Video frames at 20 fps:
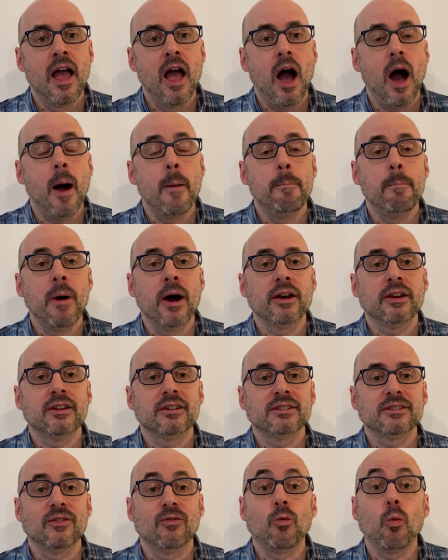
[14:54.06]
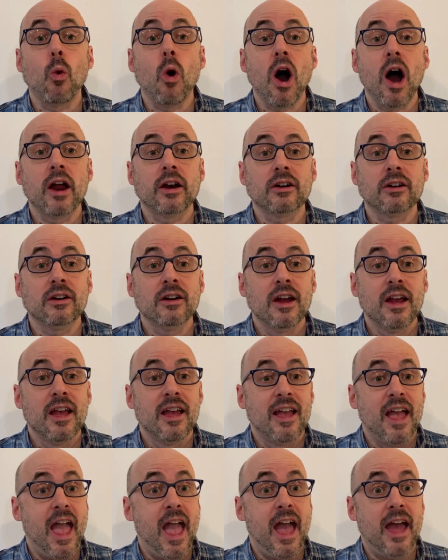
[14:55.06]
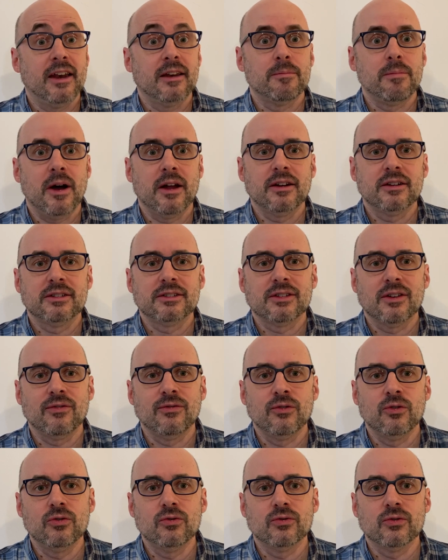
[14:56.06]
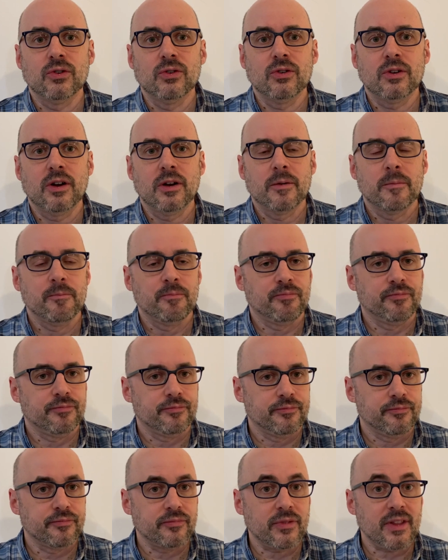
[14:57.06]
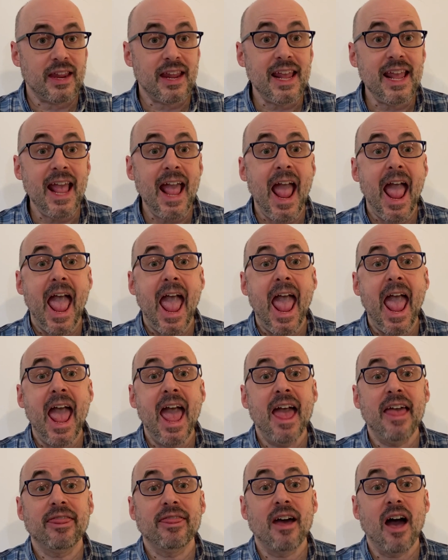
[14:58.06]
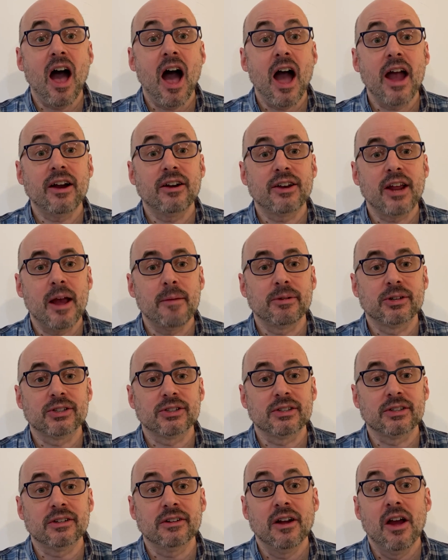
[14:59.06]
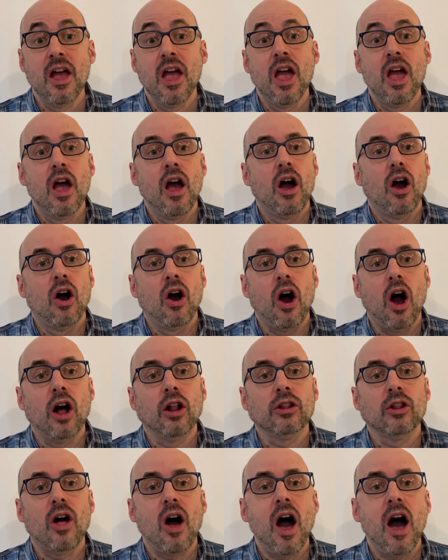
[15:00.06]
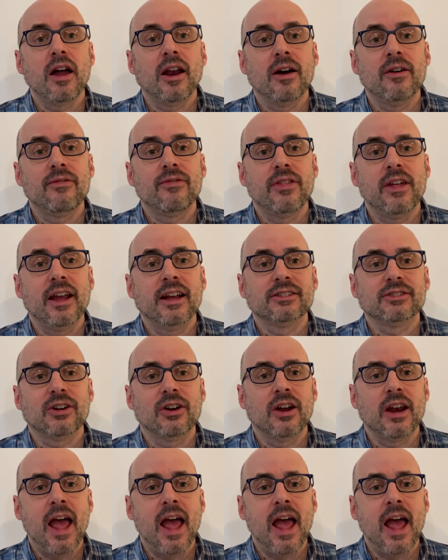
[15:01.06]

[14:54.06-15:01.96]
abundance of water and abundance of nuruk, and the higher temperature. a lot of things are going to